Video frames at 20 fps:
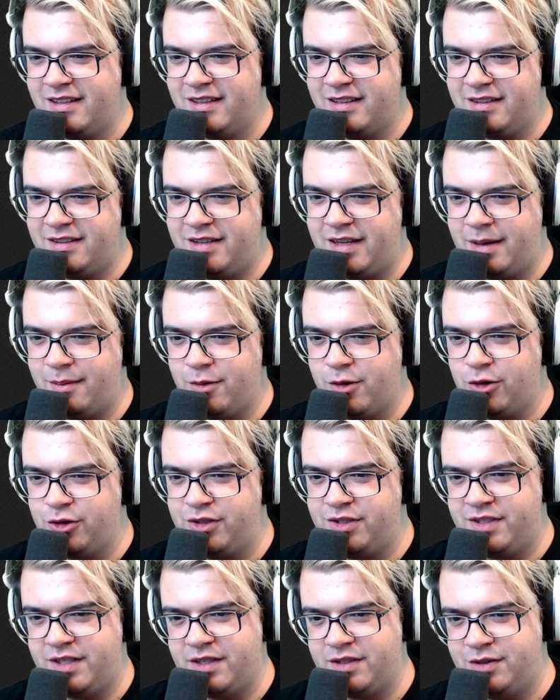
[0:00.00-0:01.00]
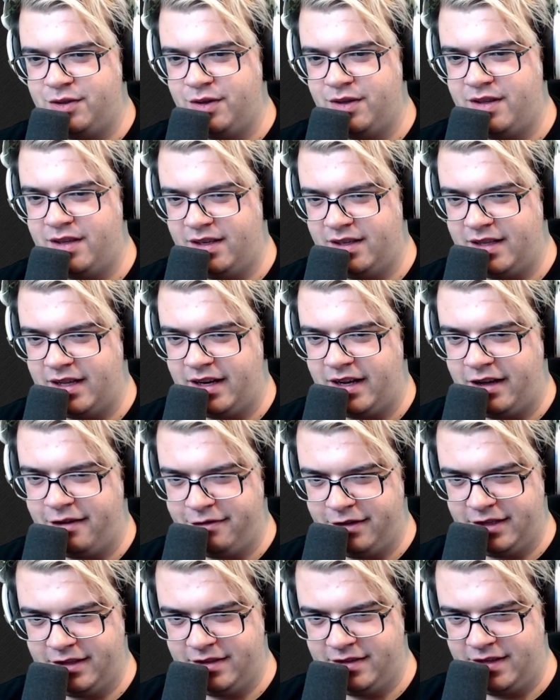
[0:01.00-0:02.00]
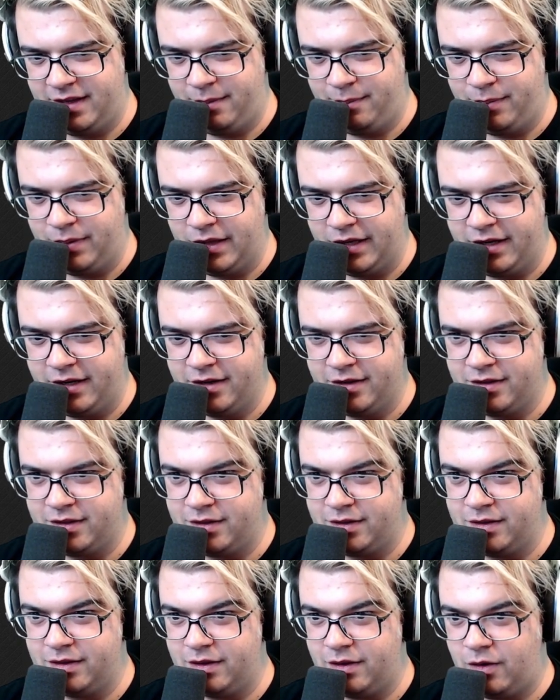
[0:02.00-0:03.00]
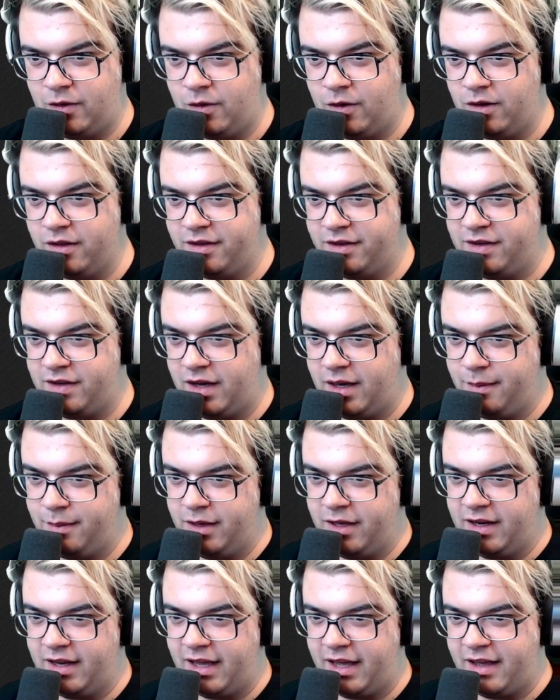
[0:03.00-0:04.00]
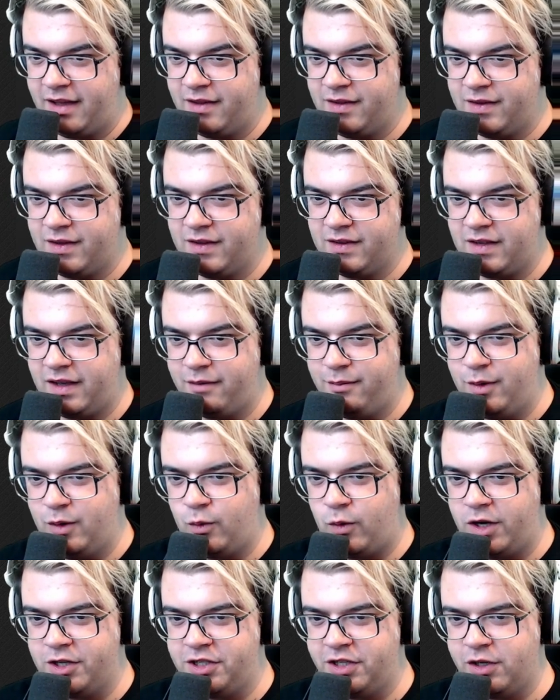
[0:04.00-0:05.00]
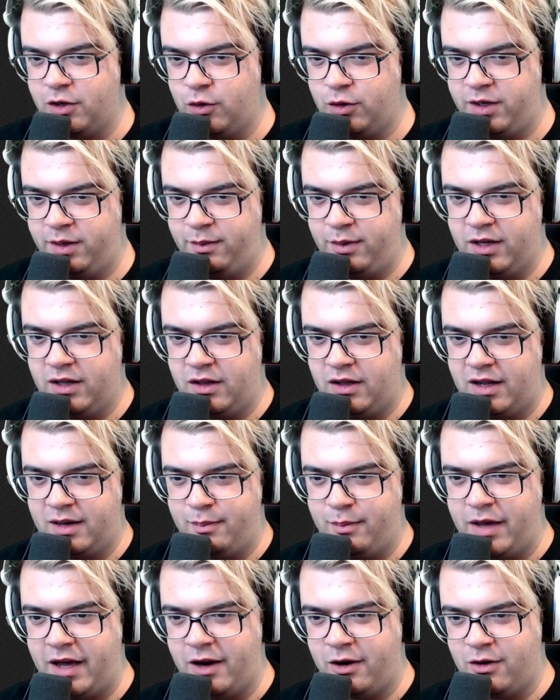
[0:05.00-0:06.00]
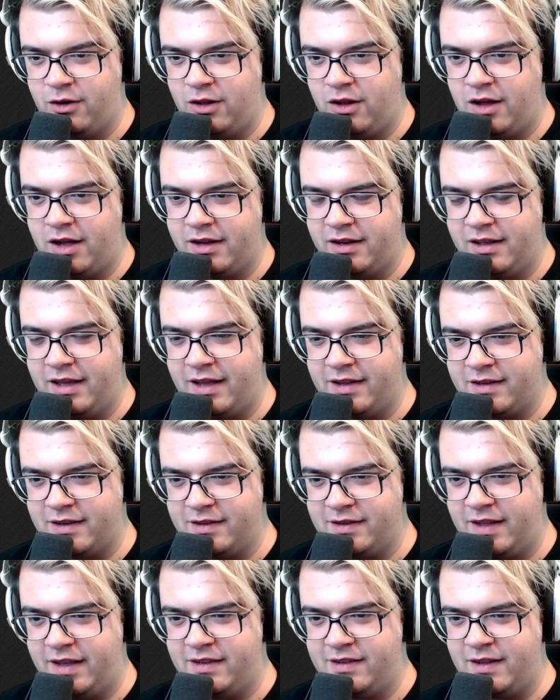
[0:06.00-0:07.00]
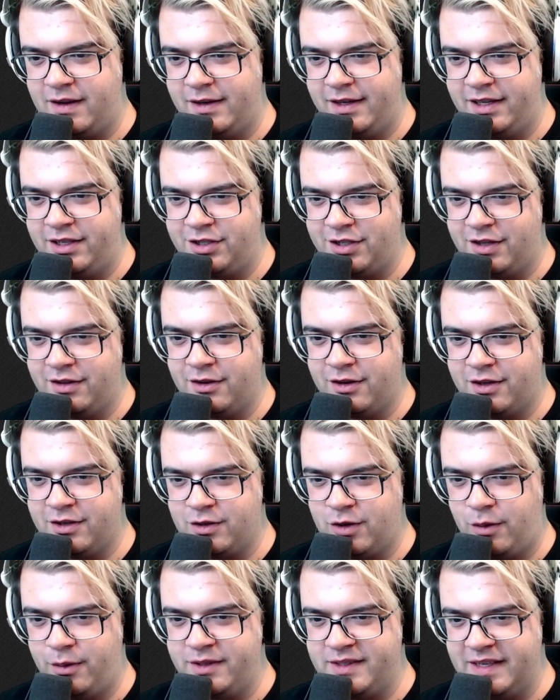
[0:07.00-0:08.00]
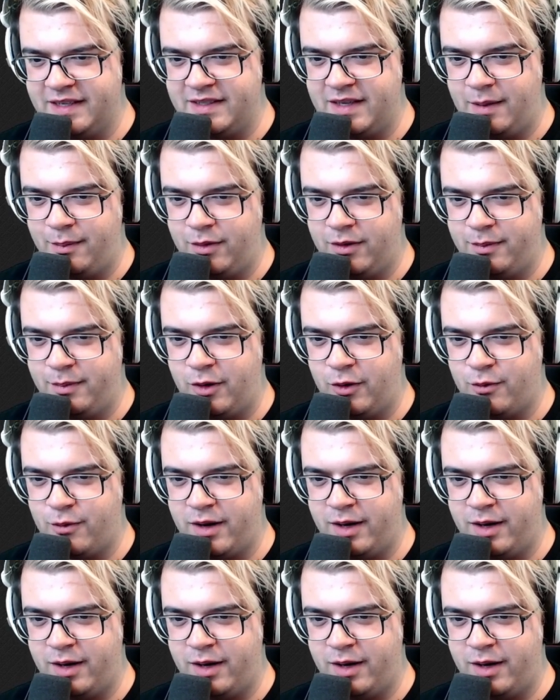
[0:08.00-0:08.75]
Damroach says, do you think that having the same players all the time in hands, because I've been watching OTB a lot, matter a lot? Yes, because they study each other. Because always the example about Red